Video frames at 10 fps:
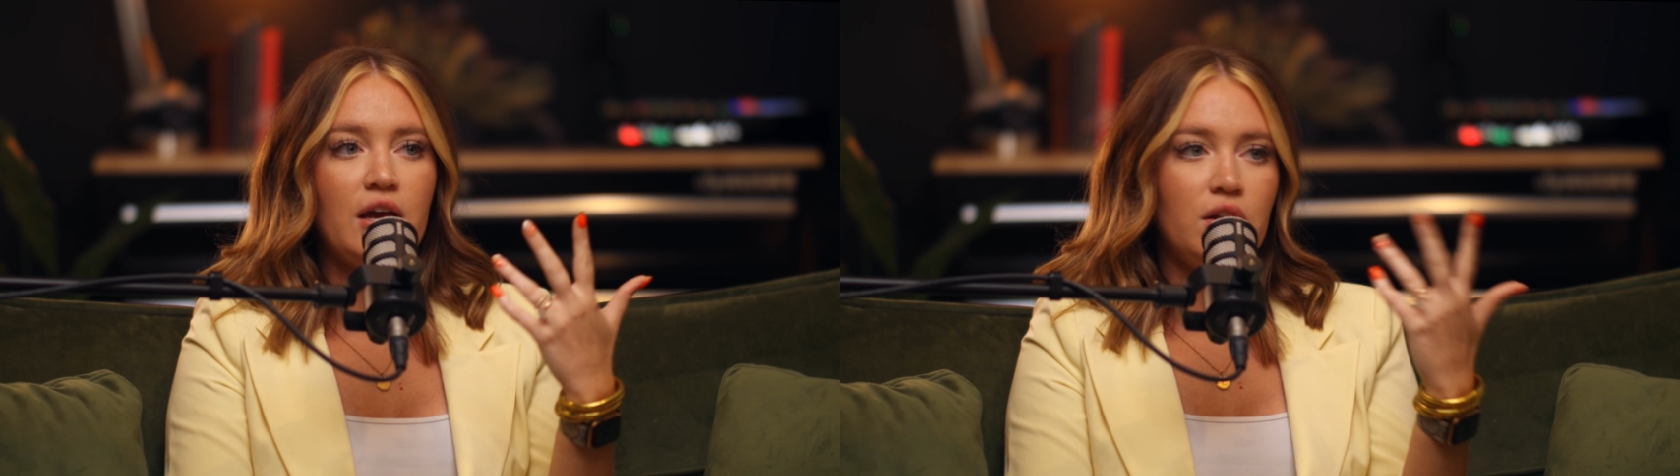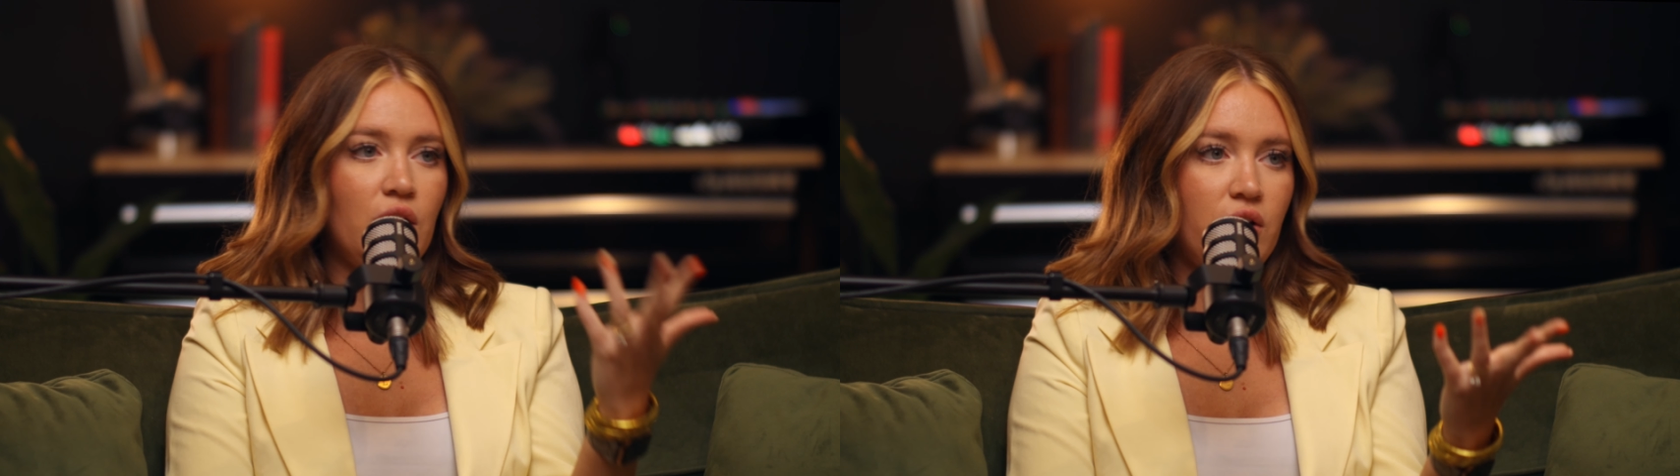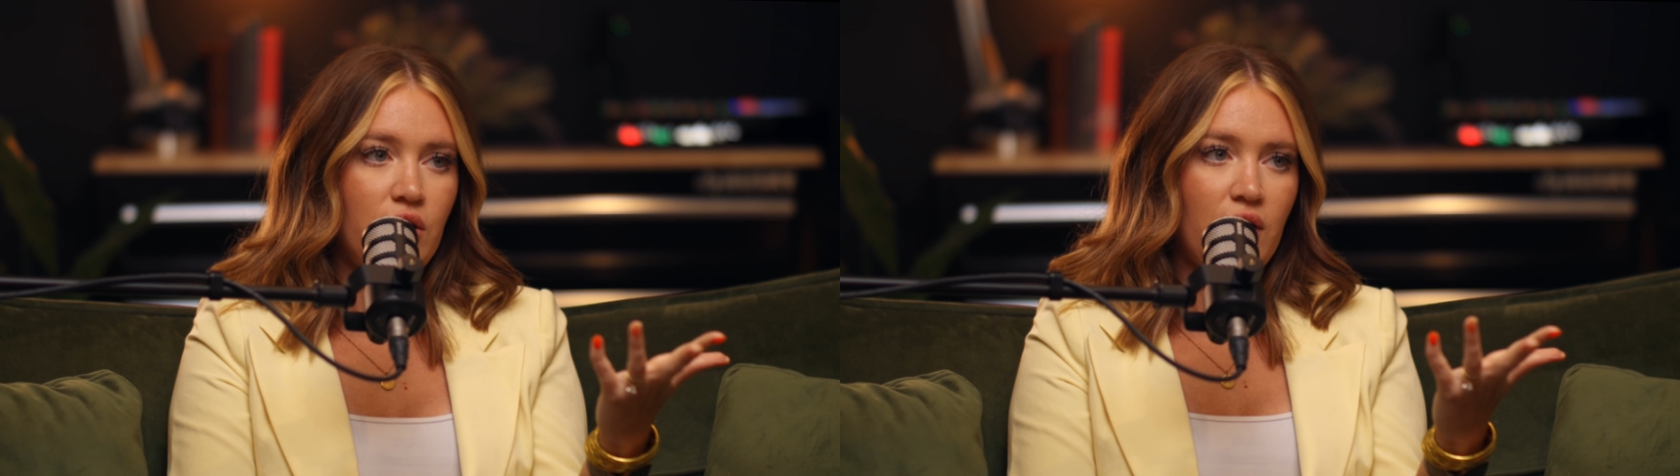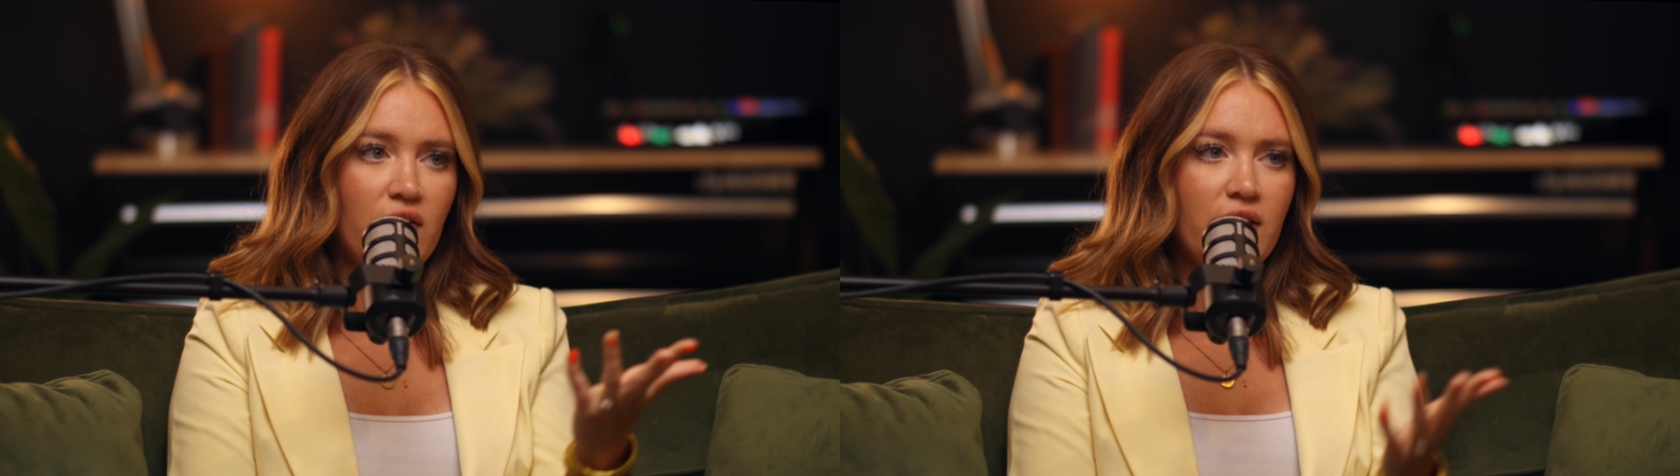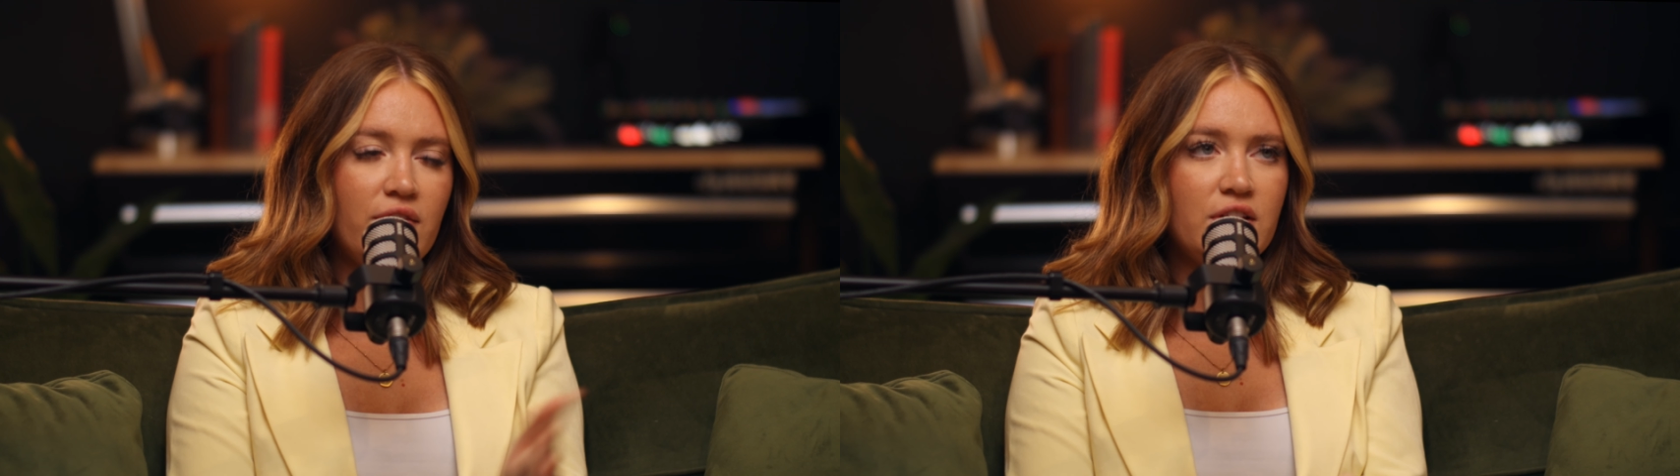I know you know
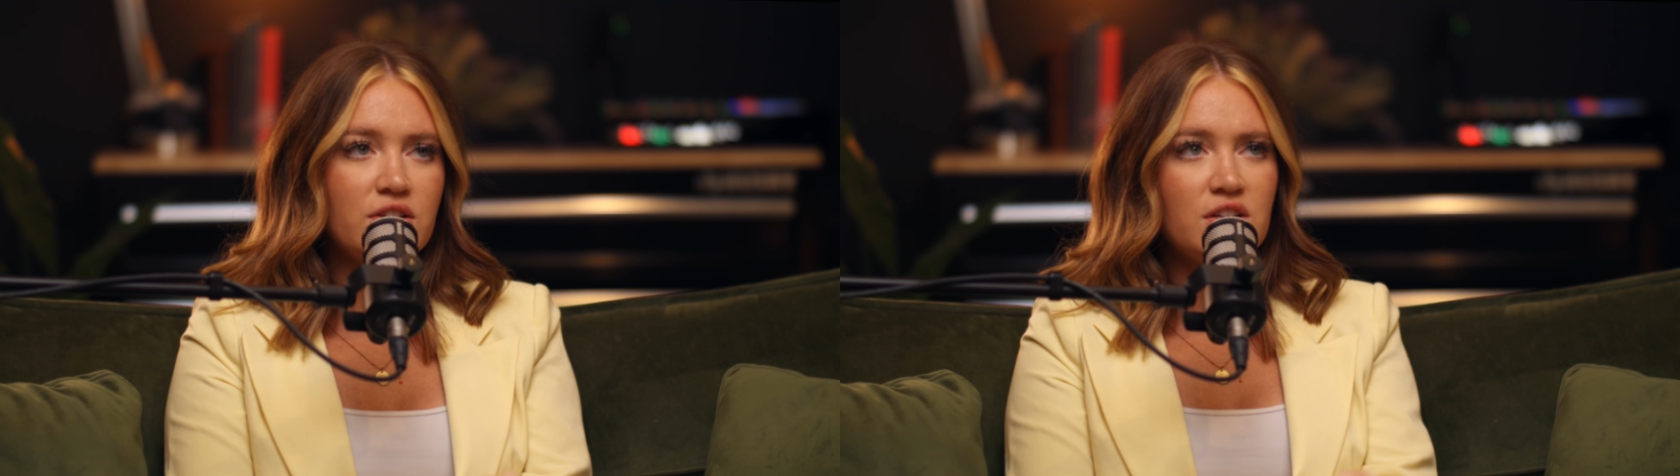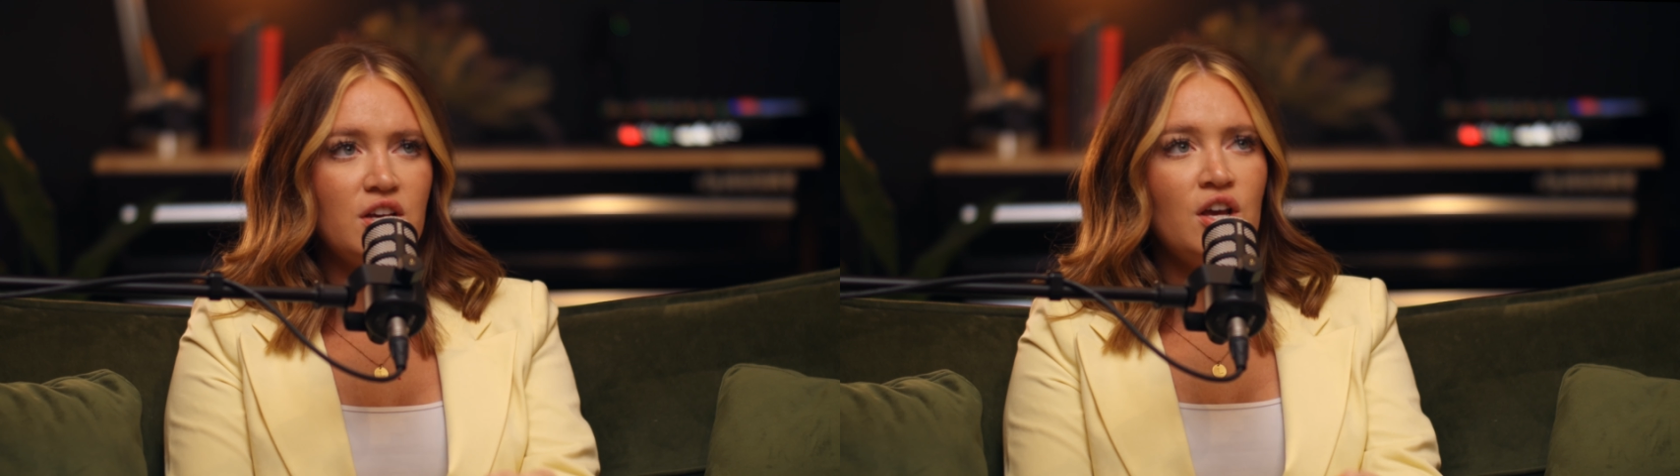how that feels.